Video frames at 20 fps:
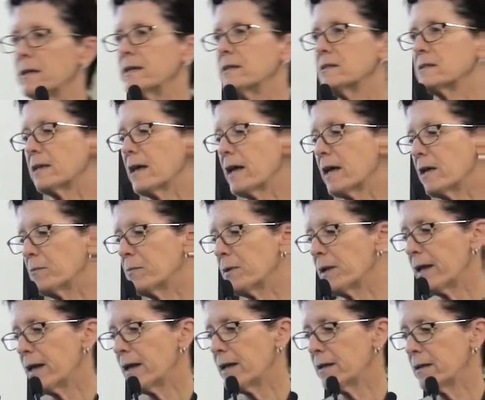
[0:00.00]
his game
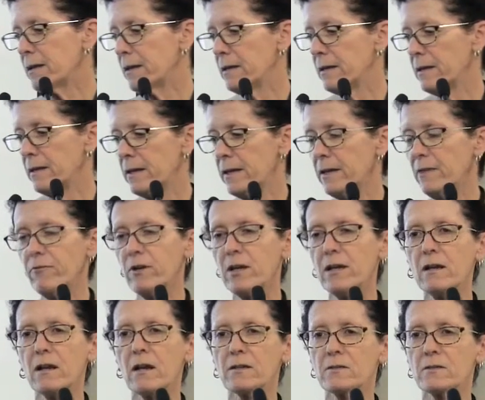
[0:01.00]
plan, he
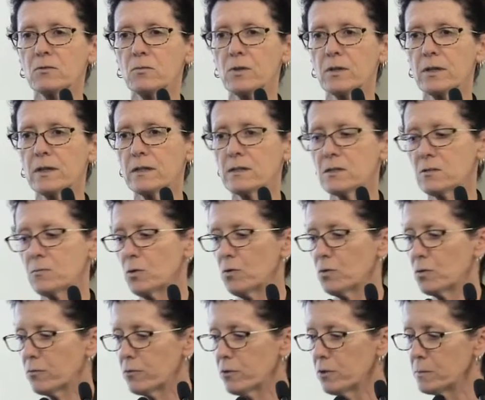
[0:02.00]
really likes to work in
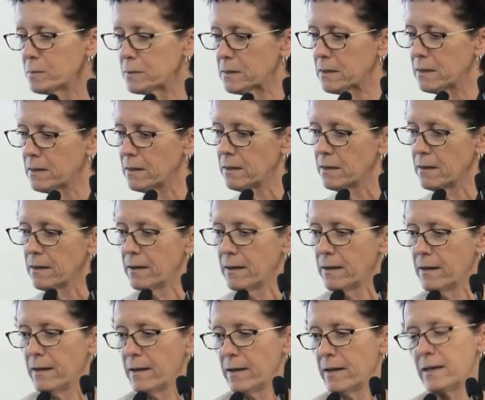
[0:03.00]
small groups.
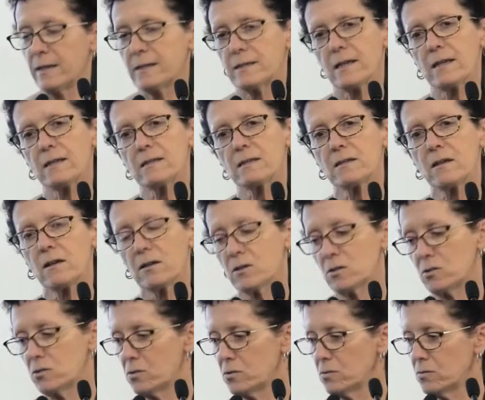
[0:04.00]
He does like
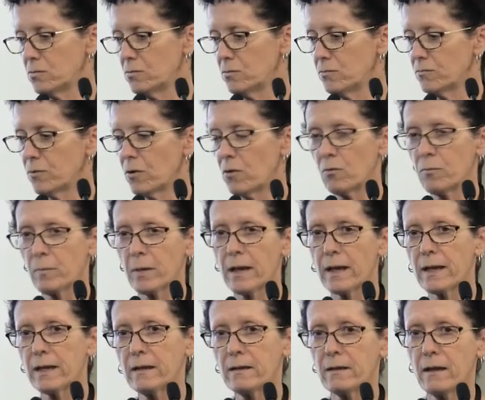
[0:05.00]
to do role
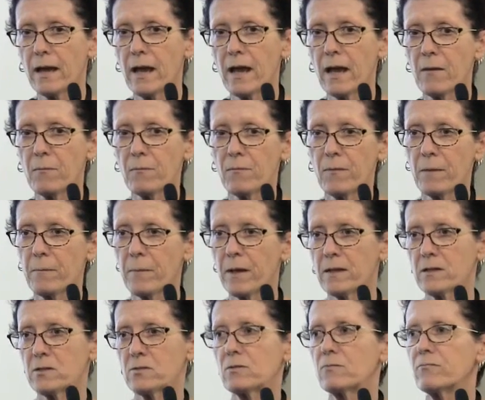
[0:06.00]
play and
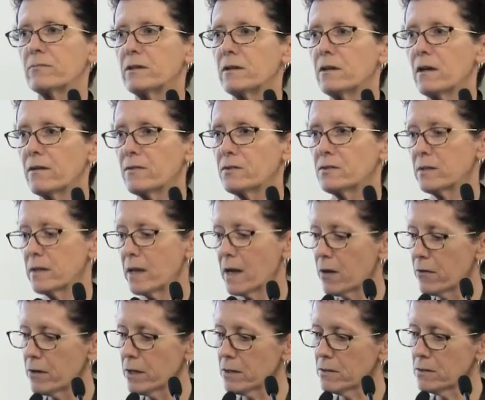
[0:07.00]
based on real life
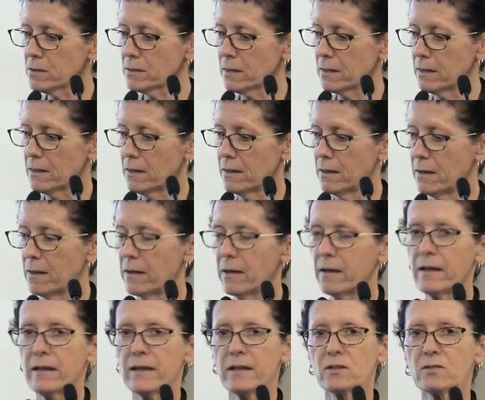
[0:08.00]
scenarios.
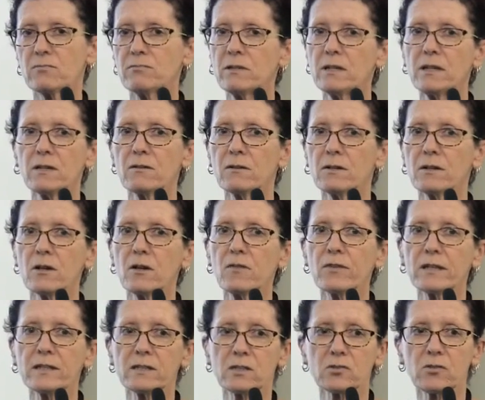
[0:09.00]
It's really not an
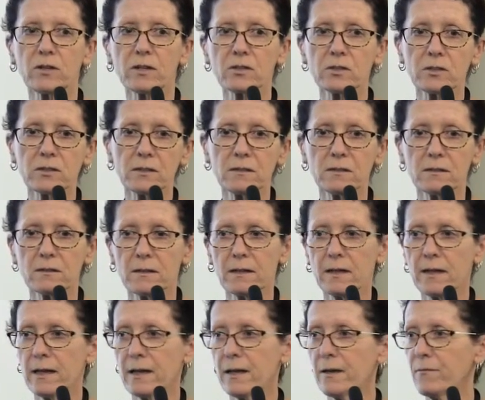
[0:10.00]
overly structured
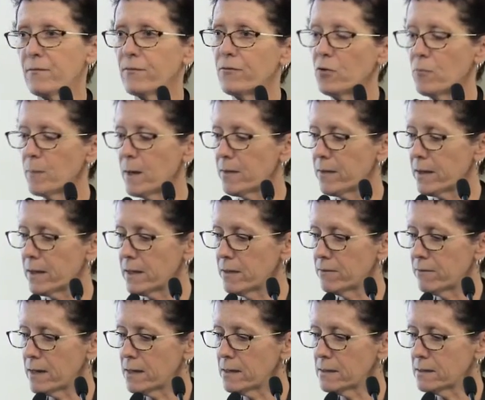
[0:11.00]
format that
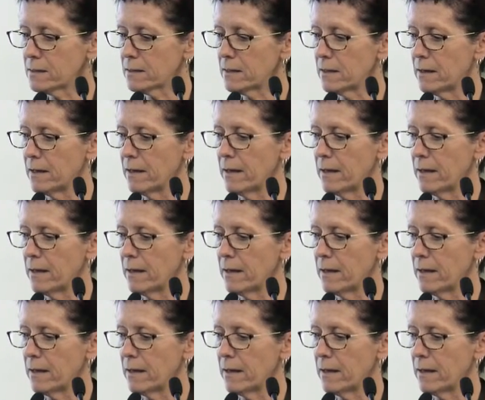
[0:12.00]
he runs.